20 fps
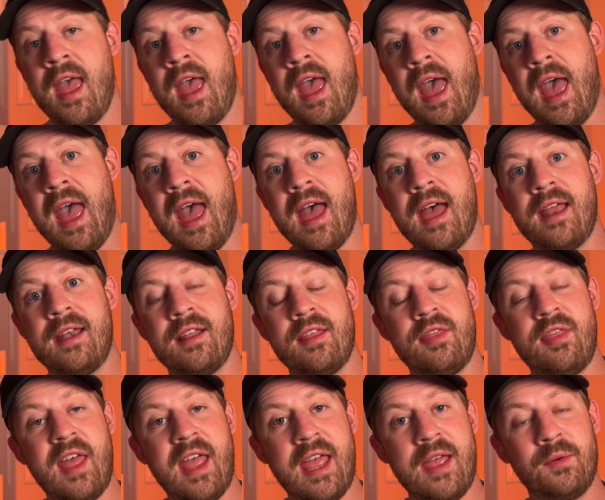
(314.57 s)
and
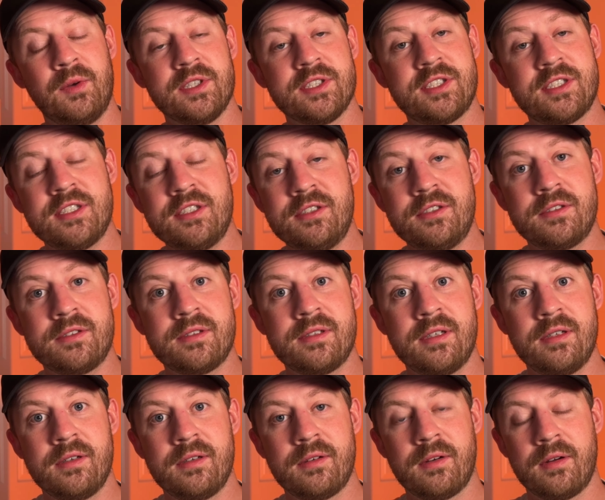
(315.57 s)
they will
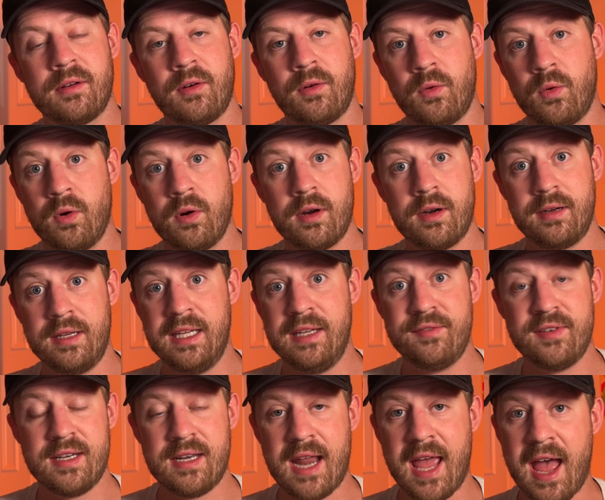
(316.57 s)
soon, or
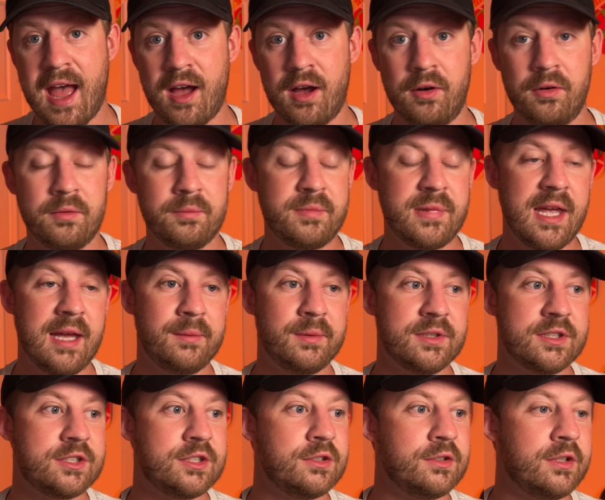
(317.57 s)
even now, be able
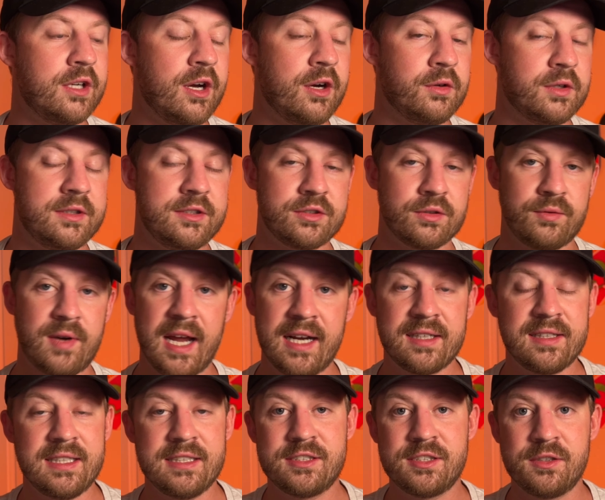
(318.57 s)
to go
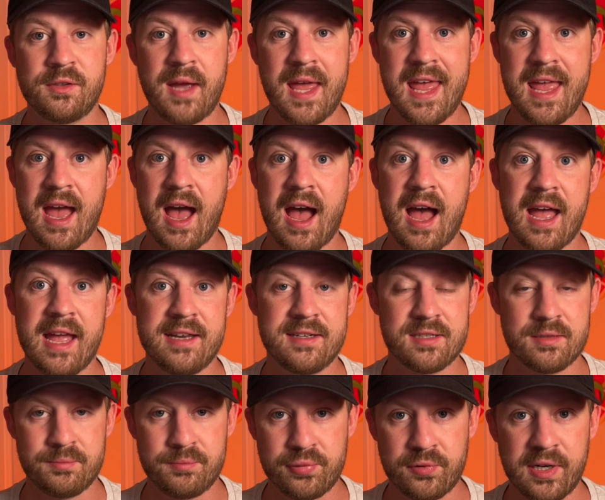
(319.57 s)
directly to AI
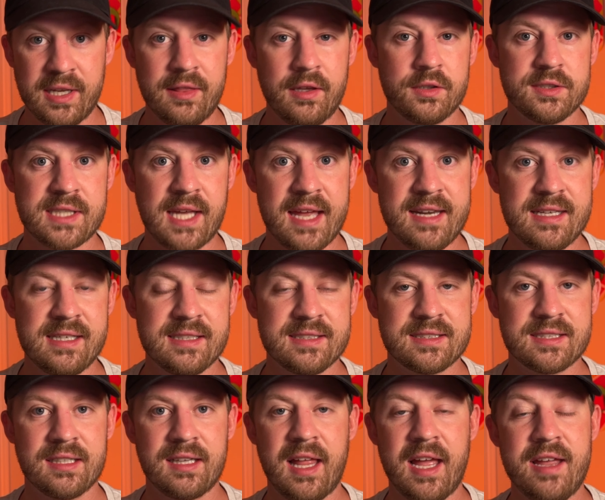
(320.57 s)
to bring those ideas
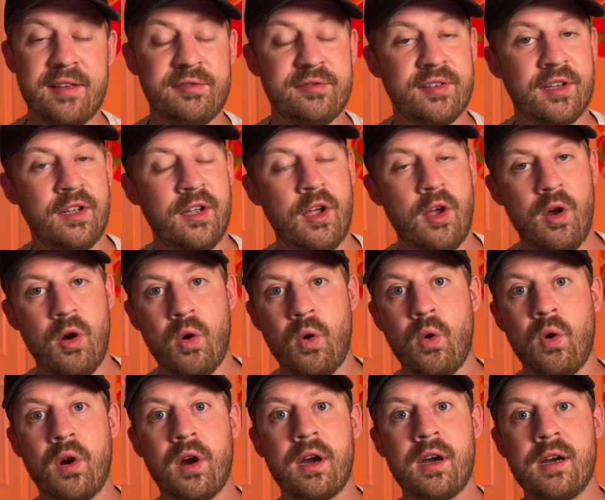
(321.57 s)
to life,
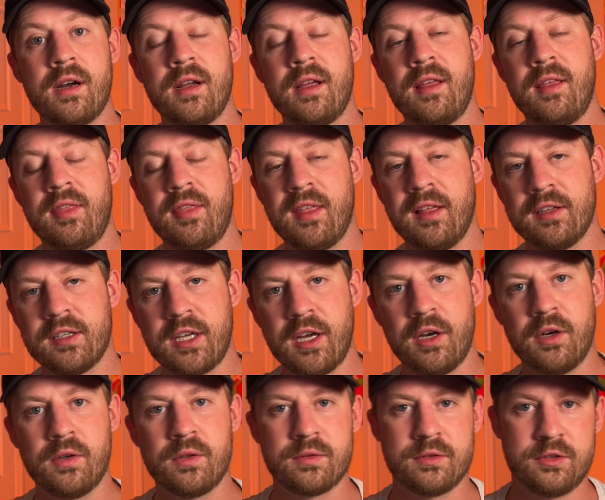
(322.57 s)
or they'll
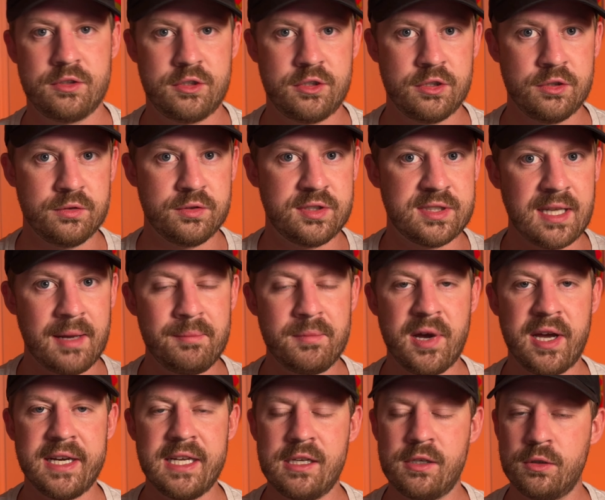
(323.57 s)
go to
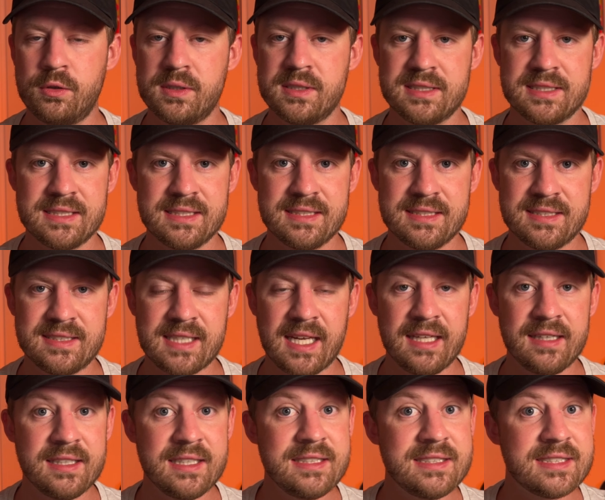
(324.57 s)
somebody who is
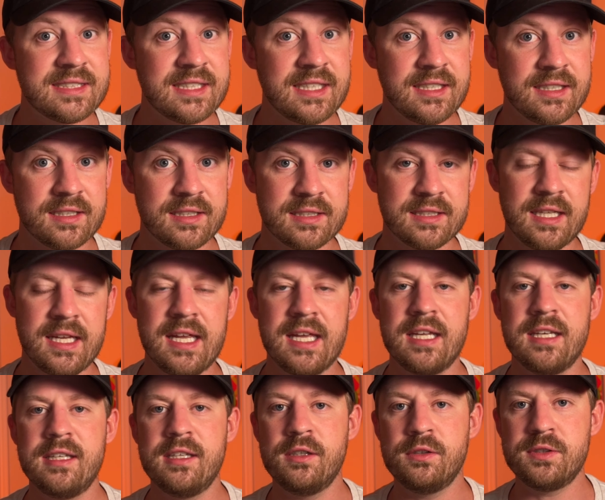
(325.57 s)
insanely skilled
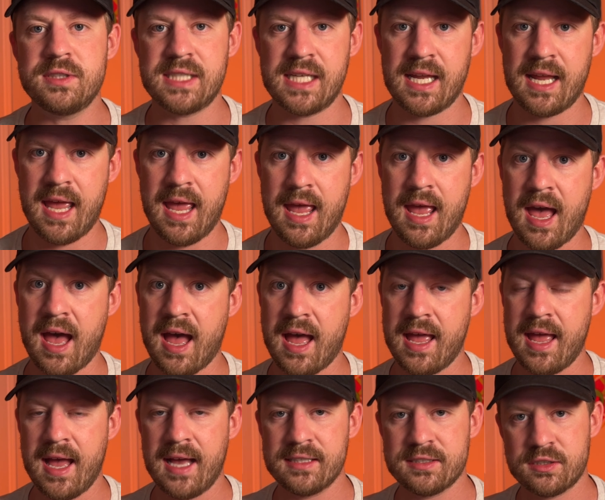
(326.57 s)
in using AI
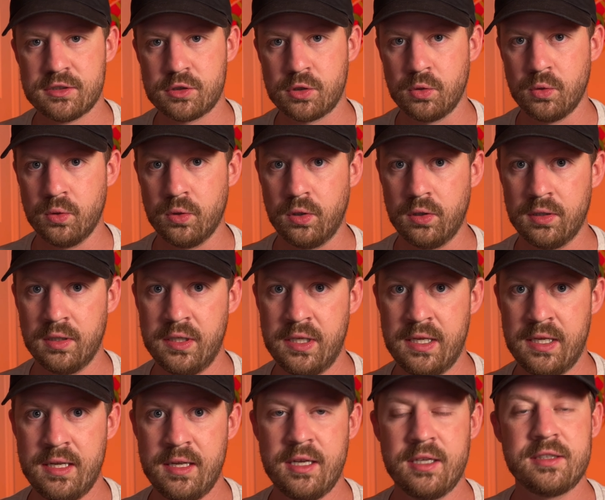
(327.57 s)
as a tool
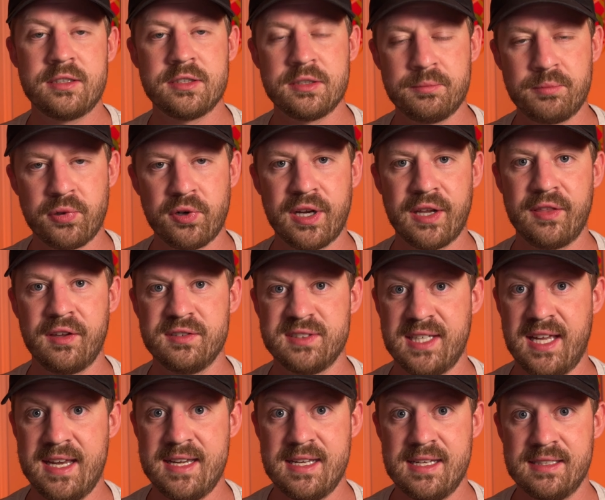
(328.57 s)
to bring those
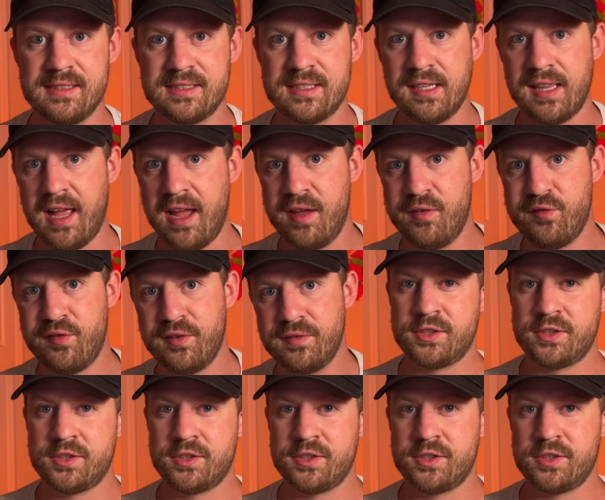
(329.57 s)
ideas to life.